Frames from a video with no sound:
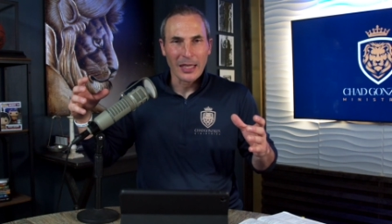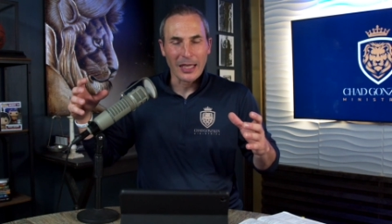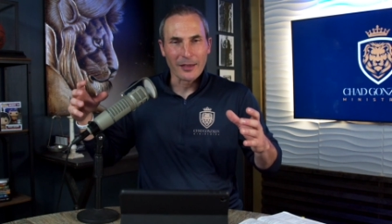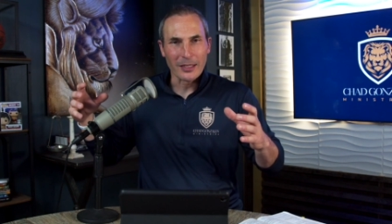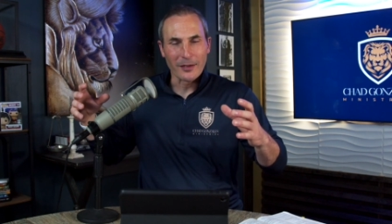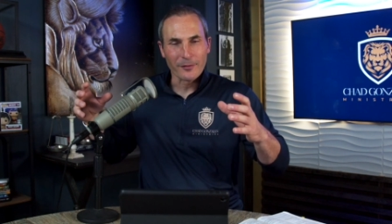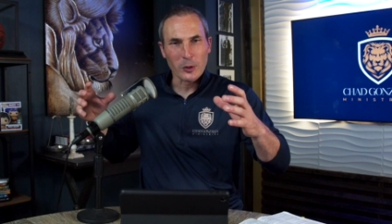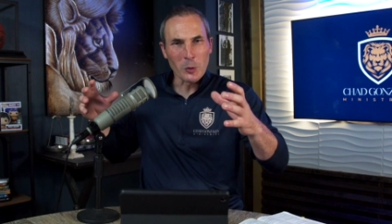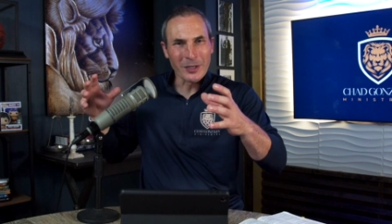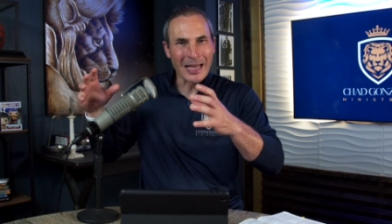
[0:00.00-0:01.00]
if
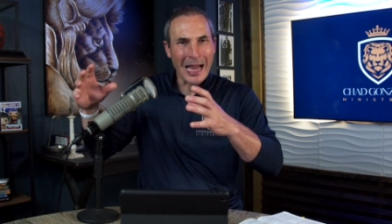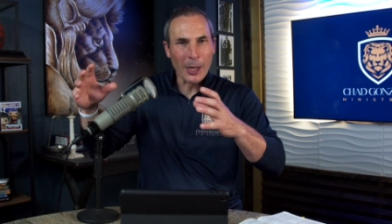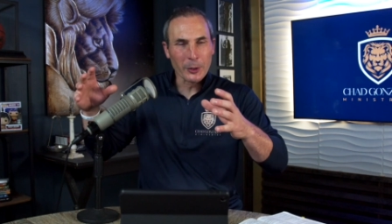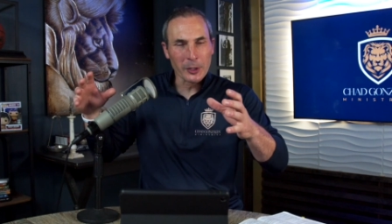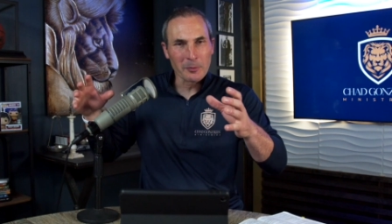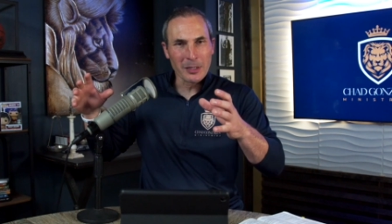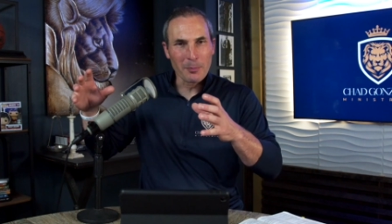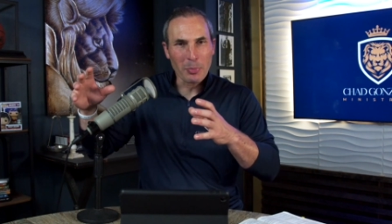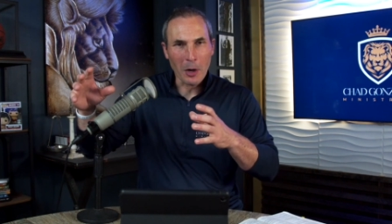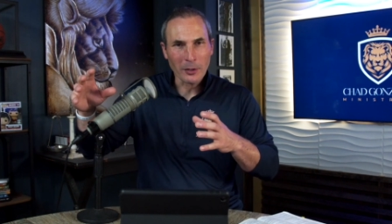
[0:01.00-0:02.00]
you and I are going to be a
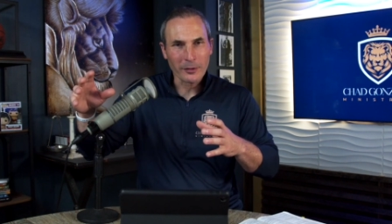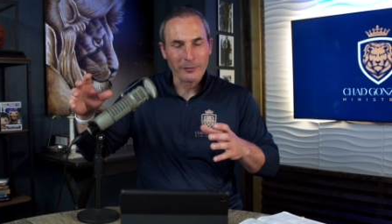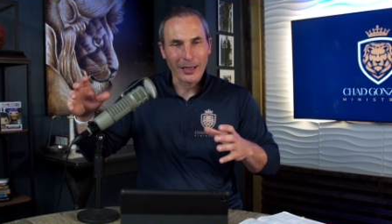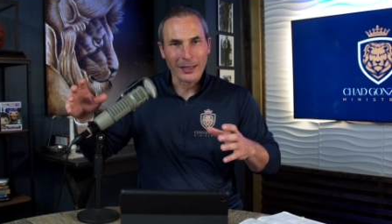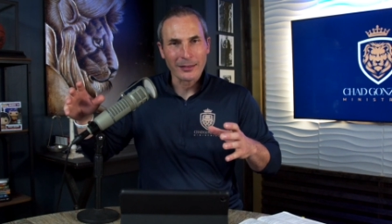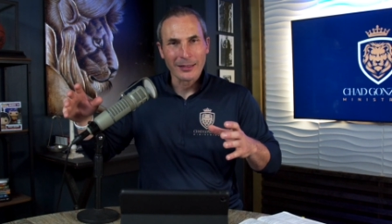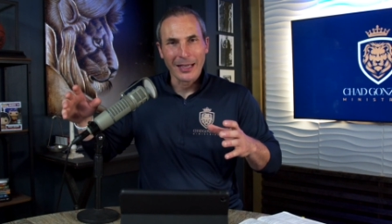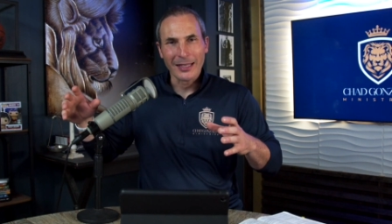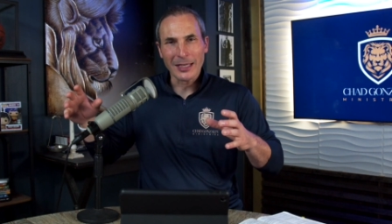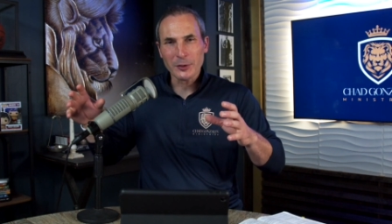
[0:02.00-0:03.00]
part of that,
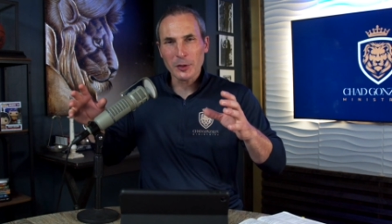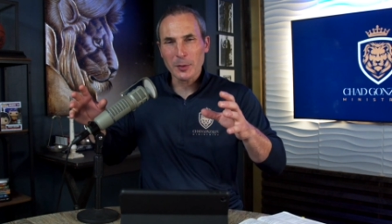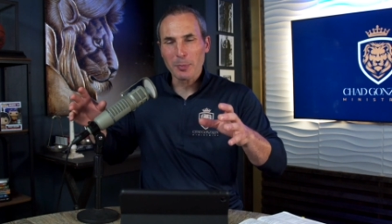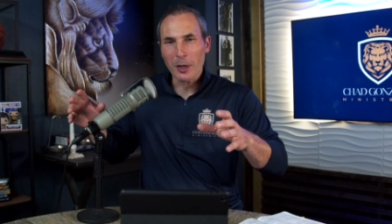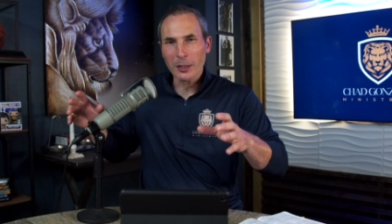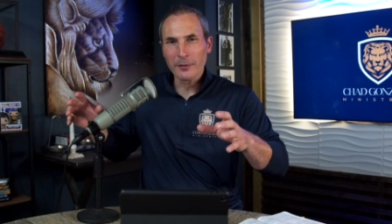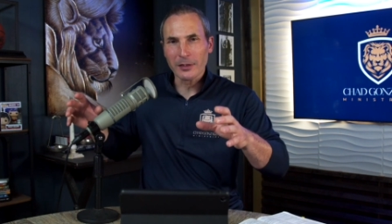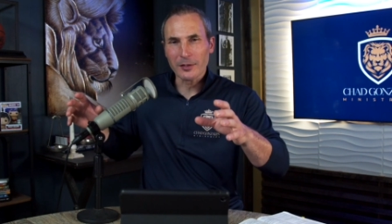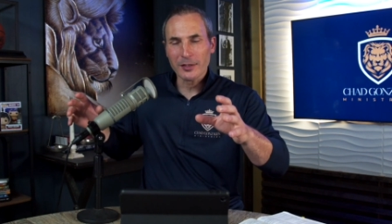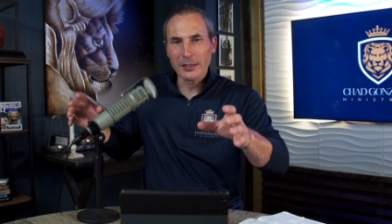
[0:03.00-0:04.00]
and not just a part of it
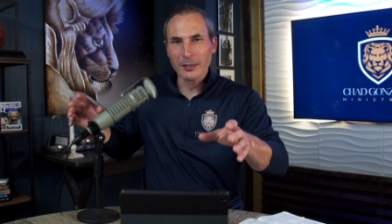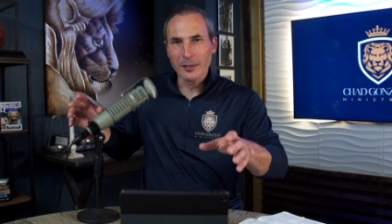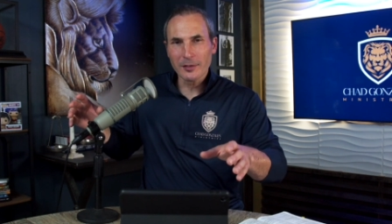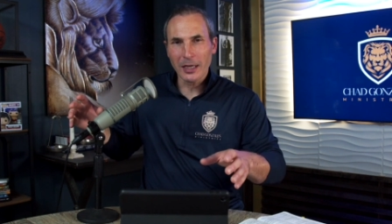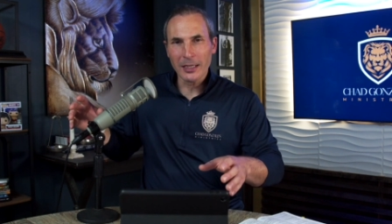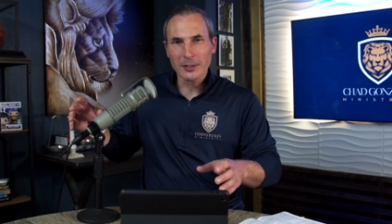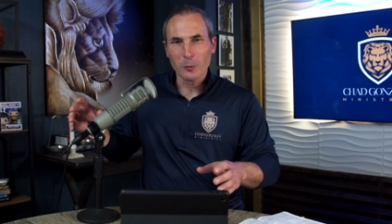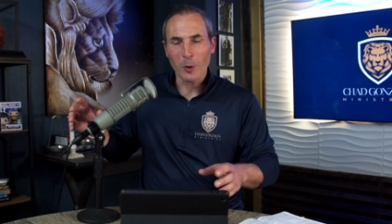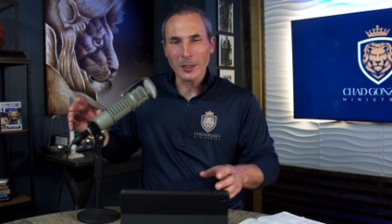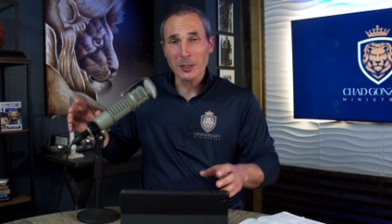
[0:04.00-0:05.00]
and sitting in the stands and
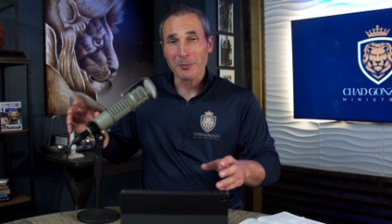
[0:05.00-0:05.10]
watching,